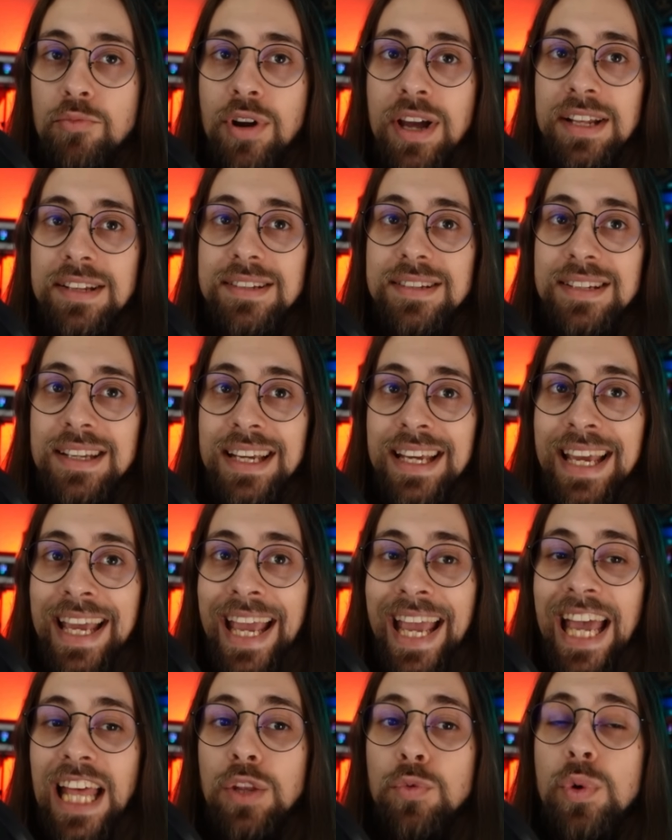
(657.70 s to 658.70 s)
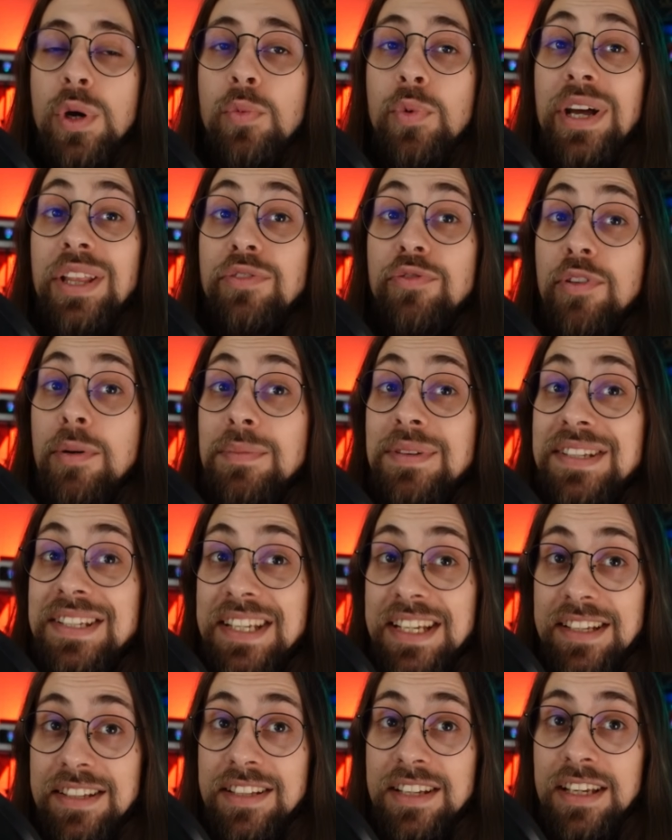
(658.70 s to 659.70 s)
rates and we went from
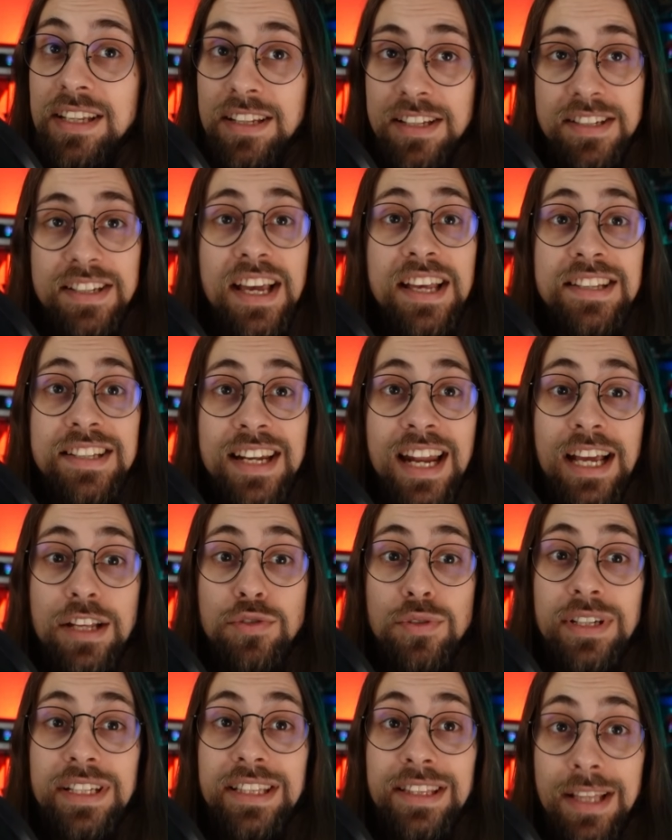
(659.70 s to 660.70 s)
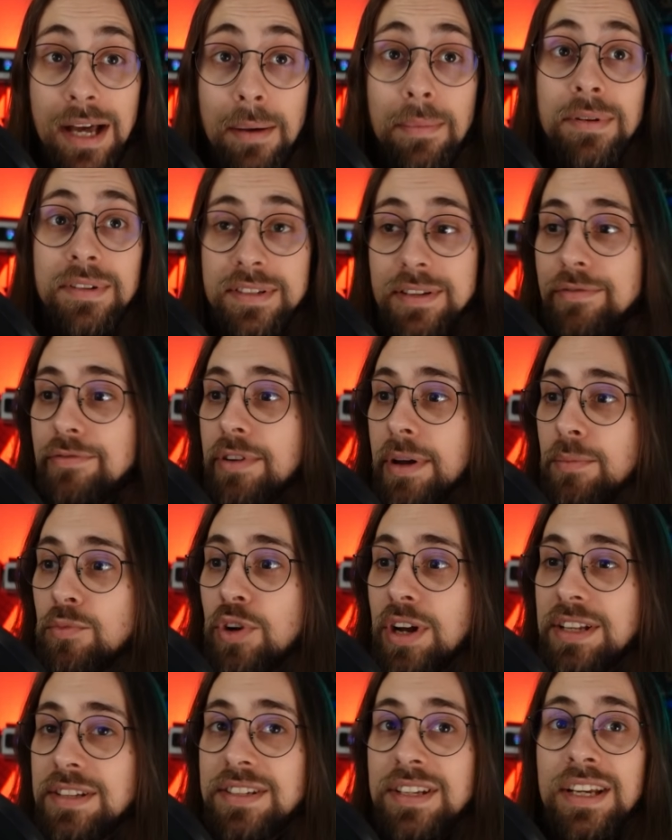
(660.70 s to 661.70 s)
60, in this case it actually doubles the frame
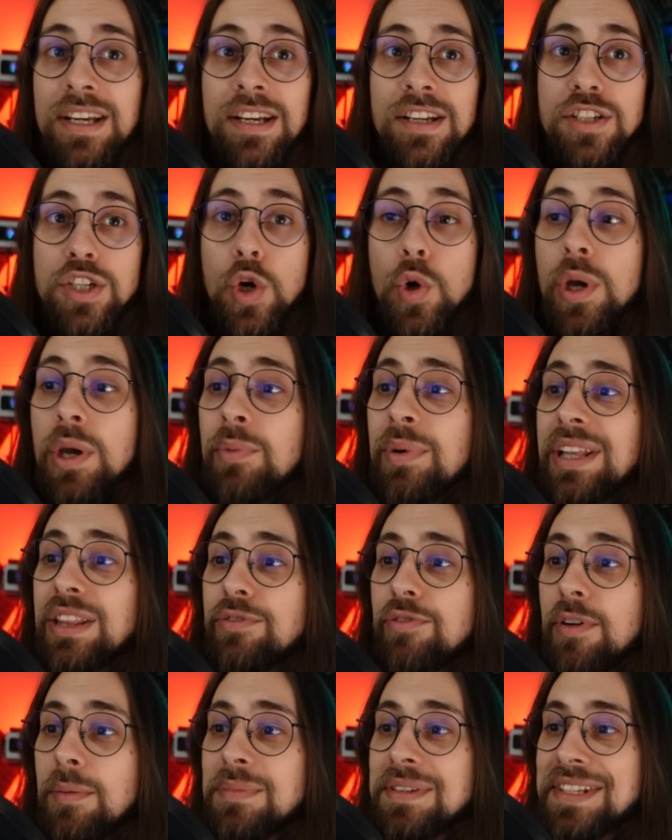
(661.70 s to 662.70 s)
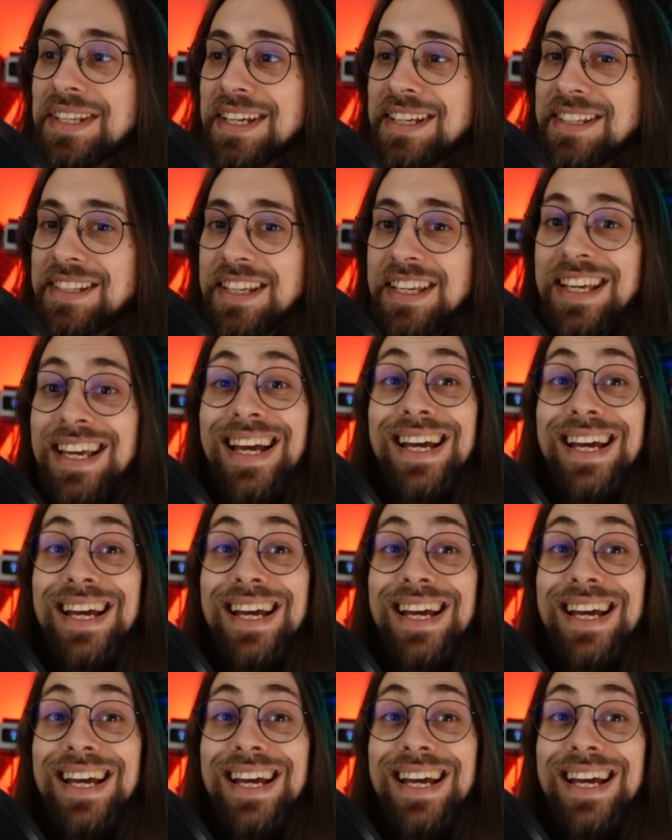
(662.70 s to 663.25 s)
rates. So we went from 60